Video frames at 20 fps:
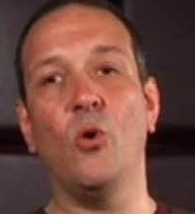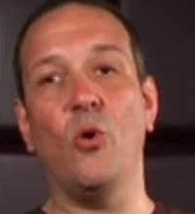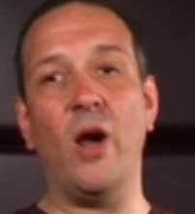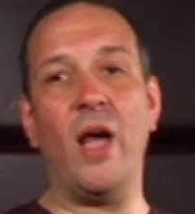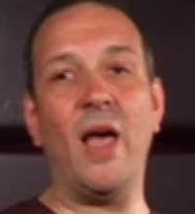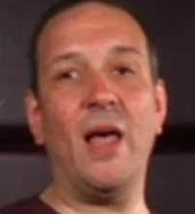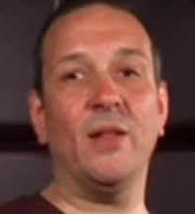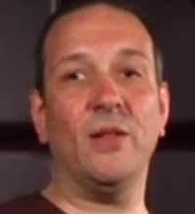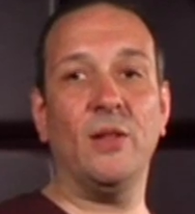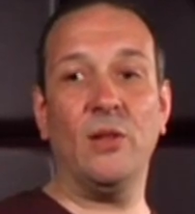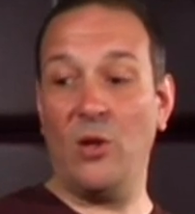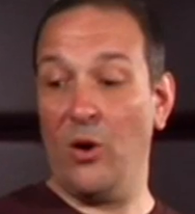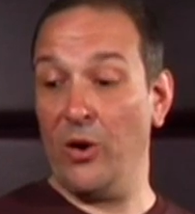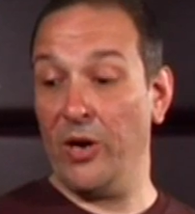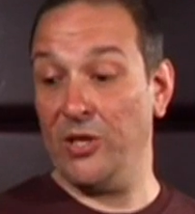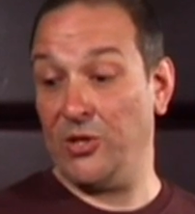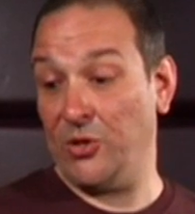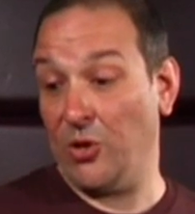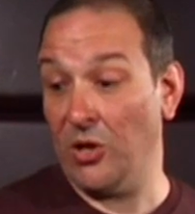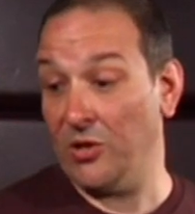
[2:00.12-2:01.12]
or how long
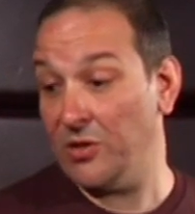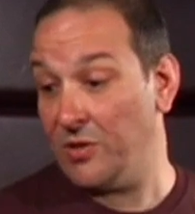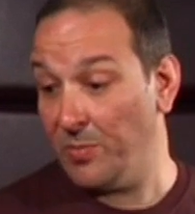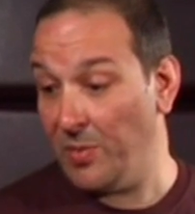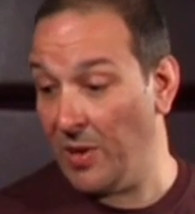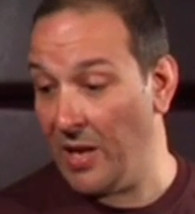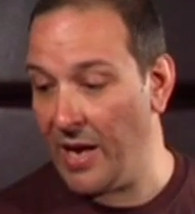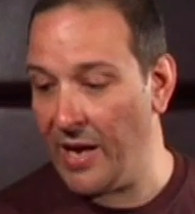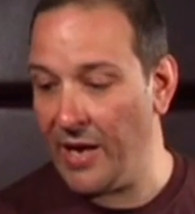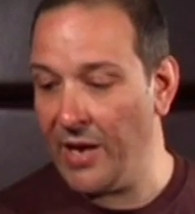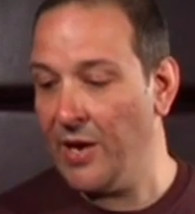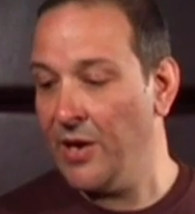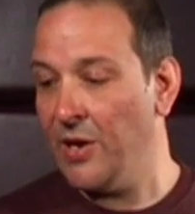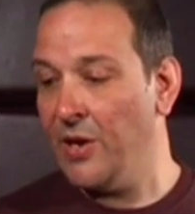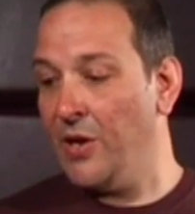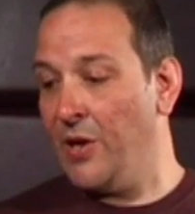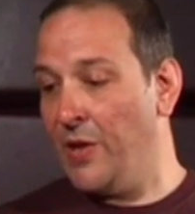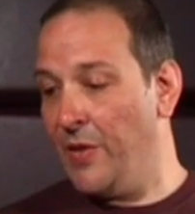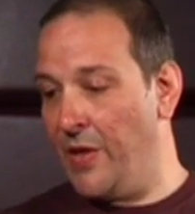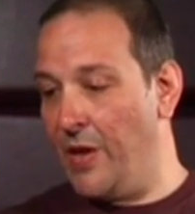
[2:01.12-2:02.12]
it's got to play.
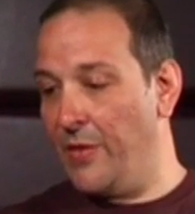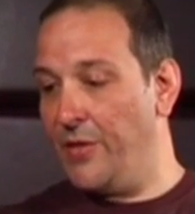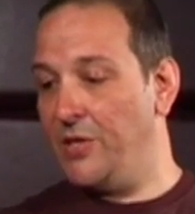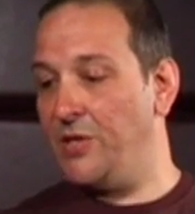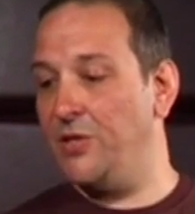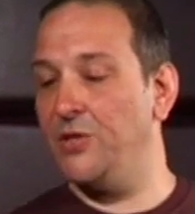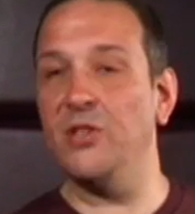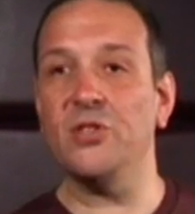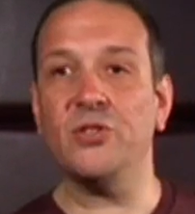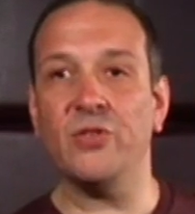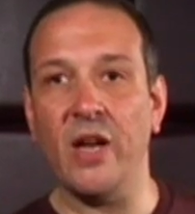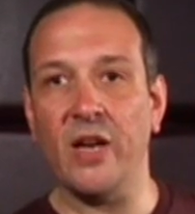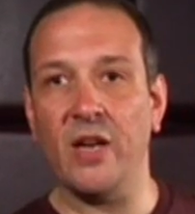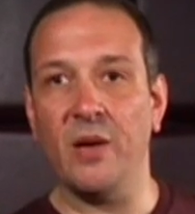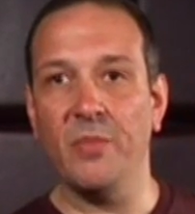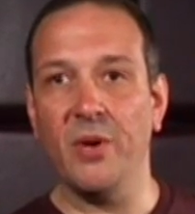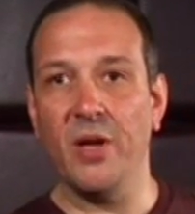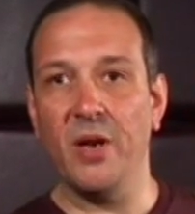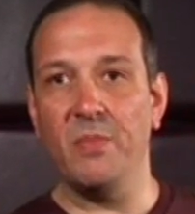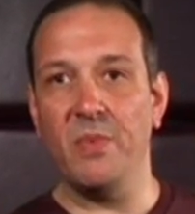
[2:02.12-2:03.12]
Now this is the track
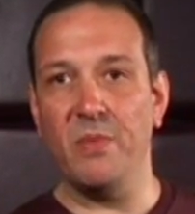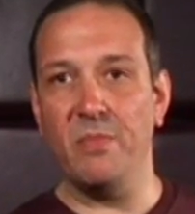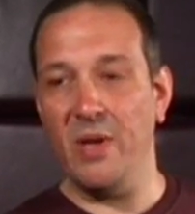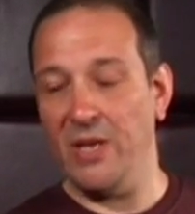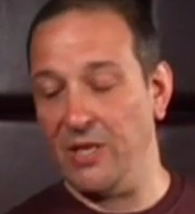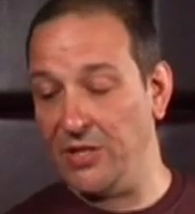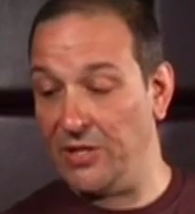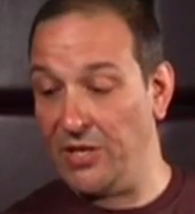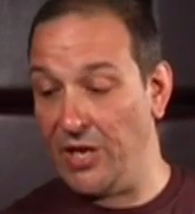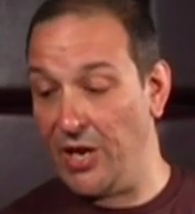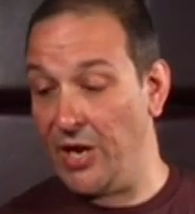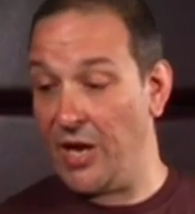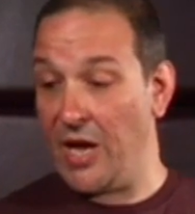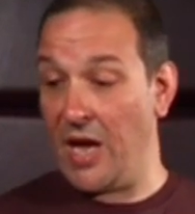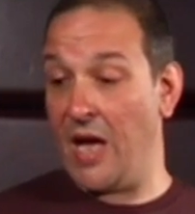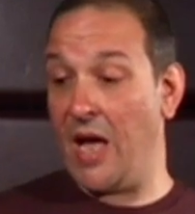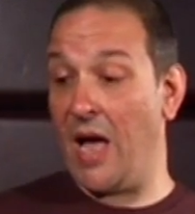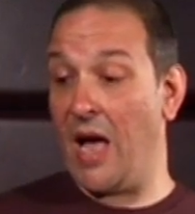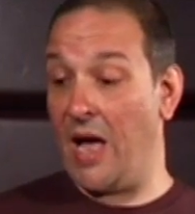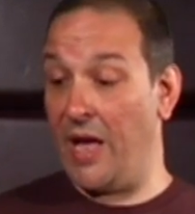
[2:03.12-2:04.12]
I'm going to be mixing
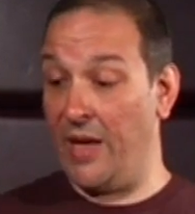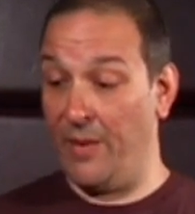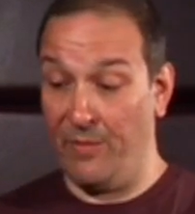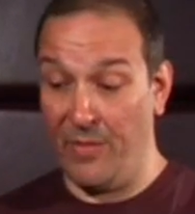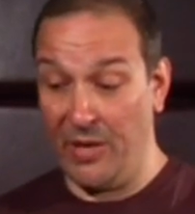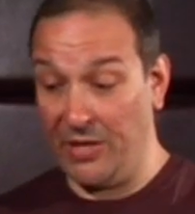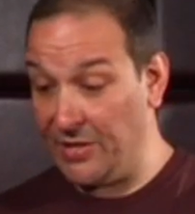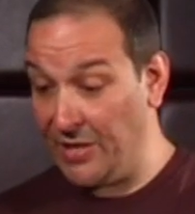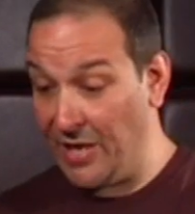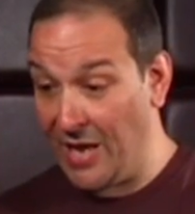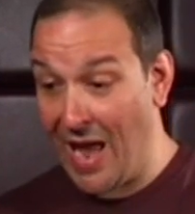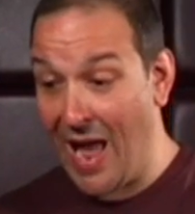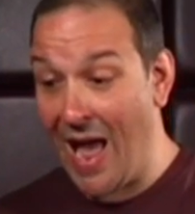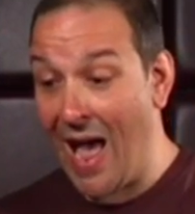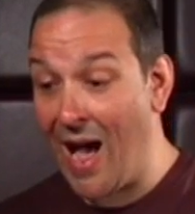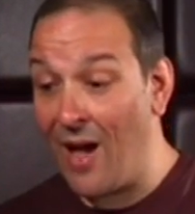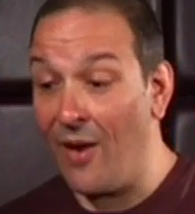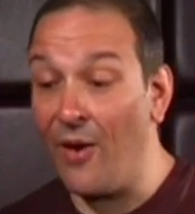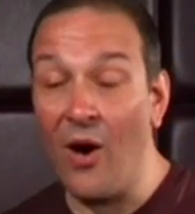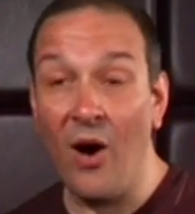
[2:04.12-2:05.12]

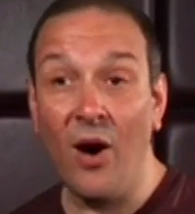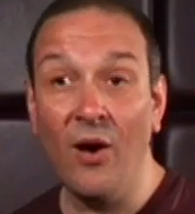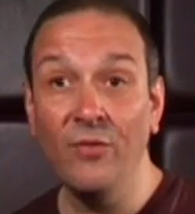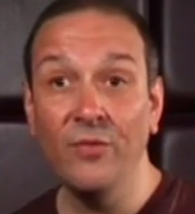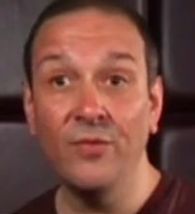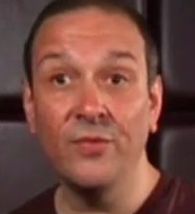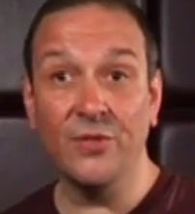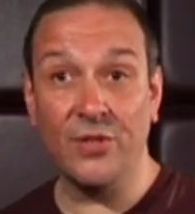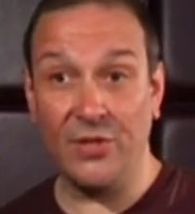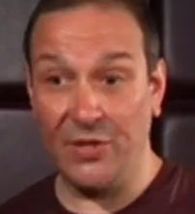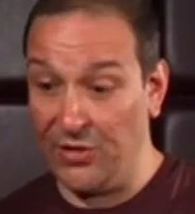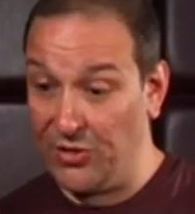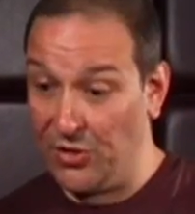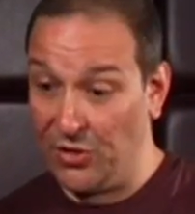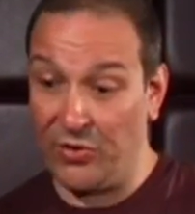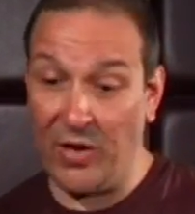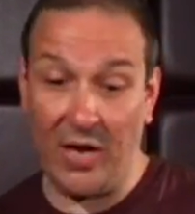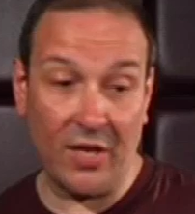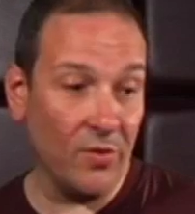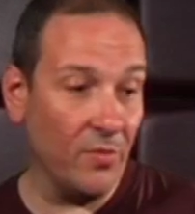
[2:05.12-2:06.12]
out of. So this is the
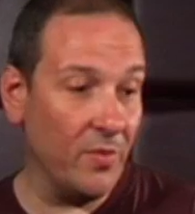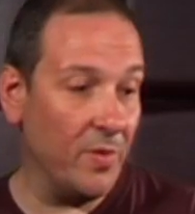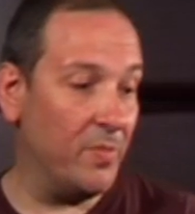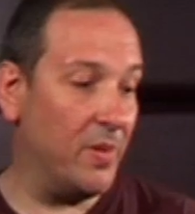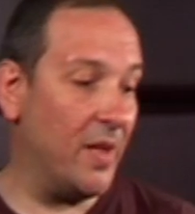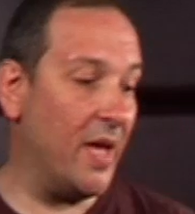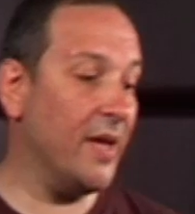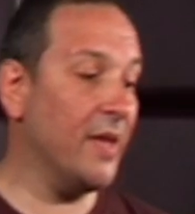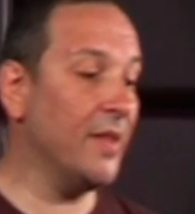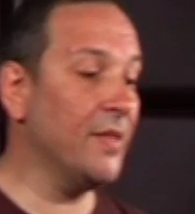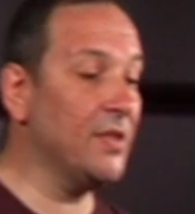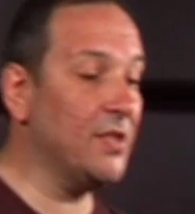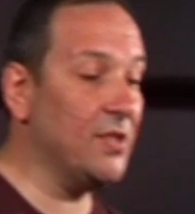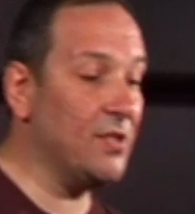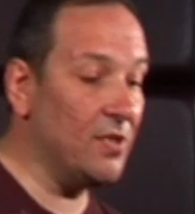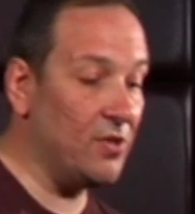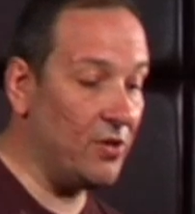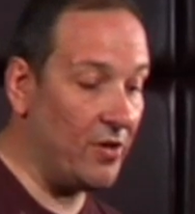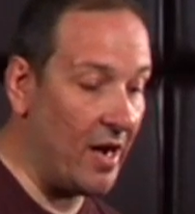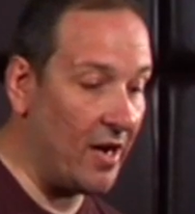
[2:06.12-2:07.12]
track that we're playing. This is
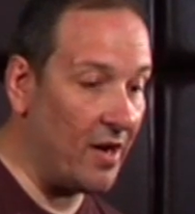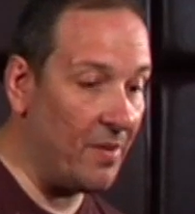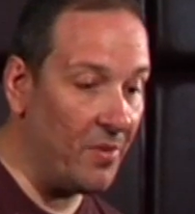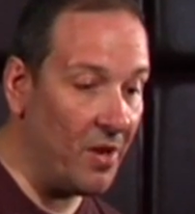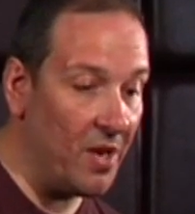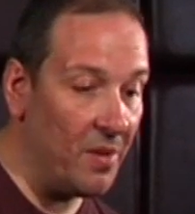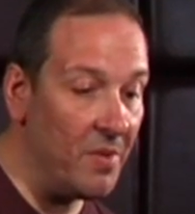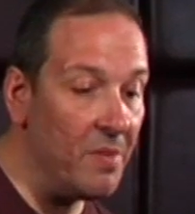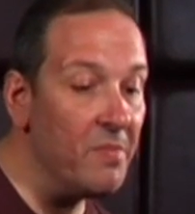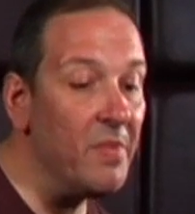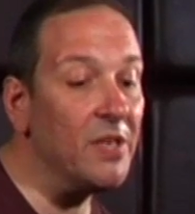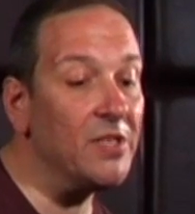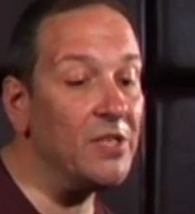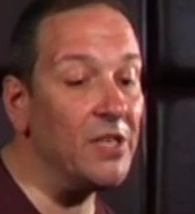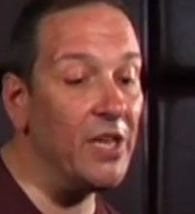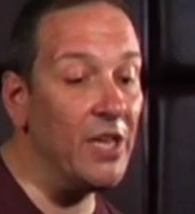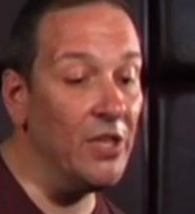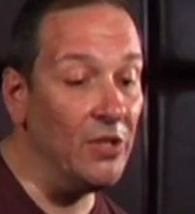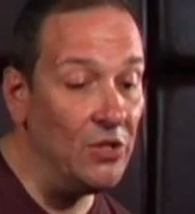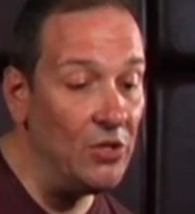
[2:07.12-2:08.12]
the track I'm going to be
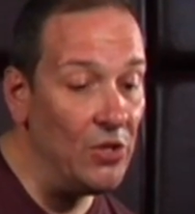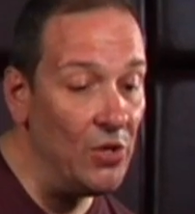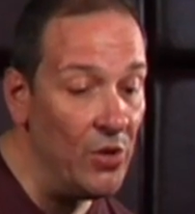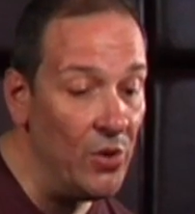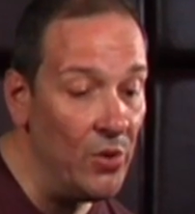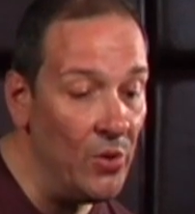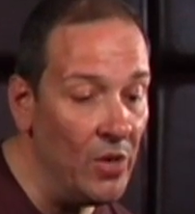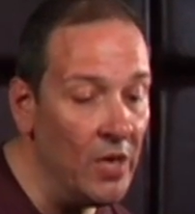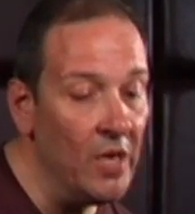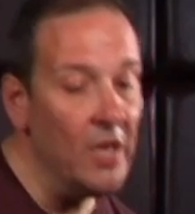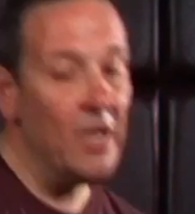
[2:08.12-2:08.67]
mixing into.